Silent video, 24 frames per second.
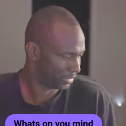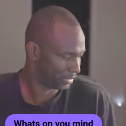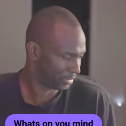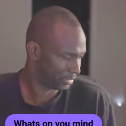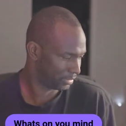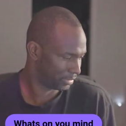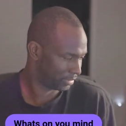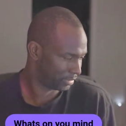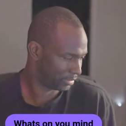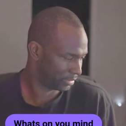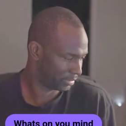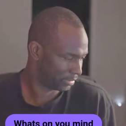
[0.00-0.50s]

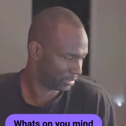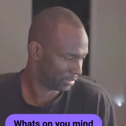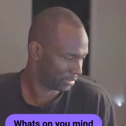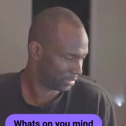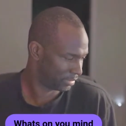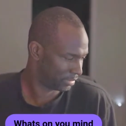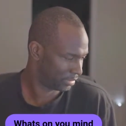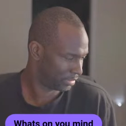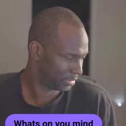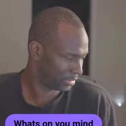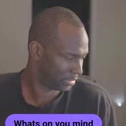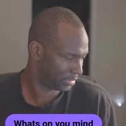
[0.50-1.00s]

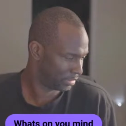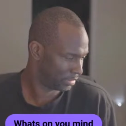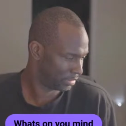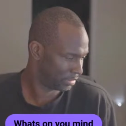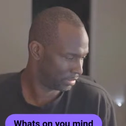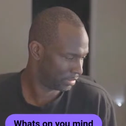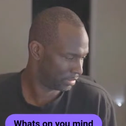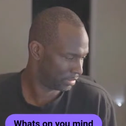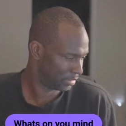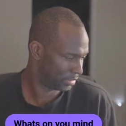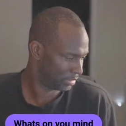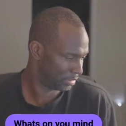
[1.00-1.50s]

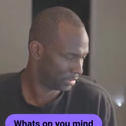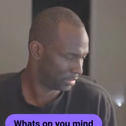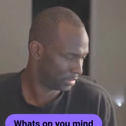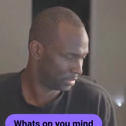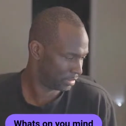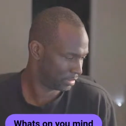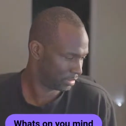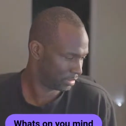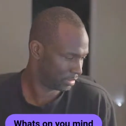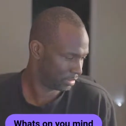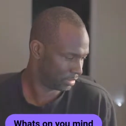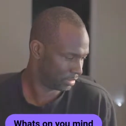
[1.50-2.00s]

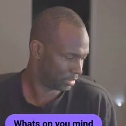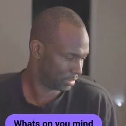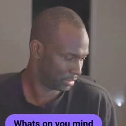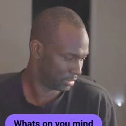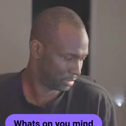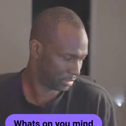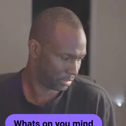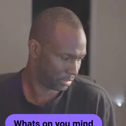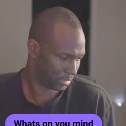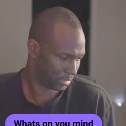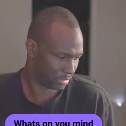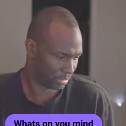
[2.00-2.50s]

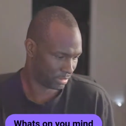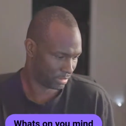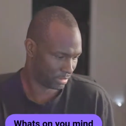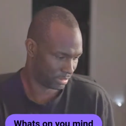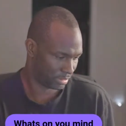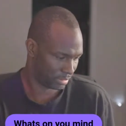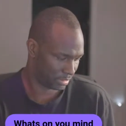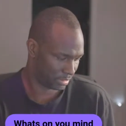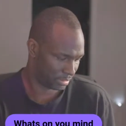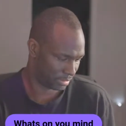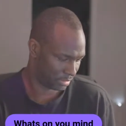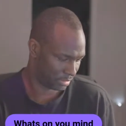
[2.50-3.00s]

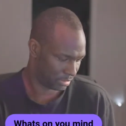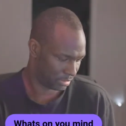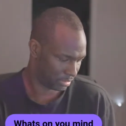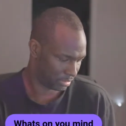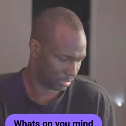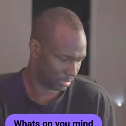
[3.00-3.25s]
(silence)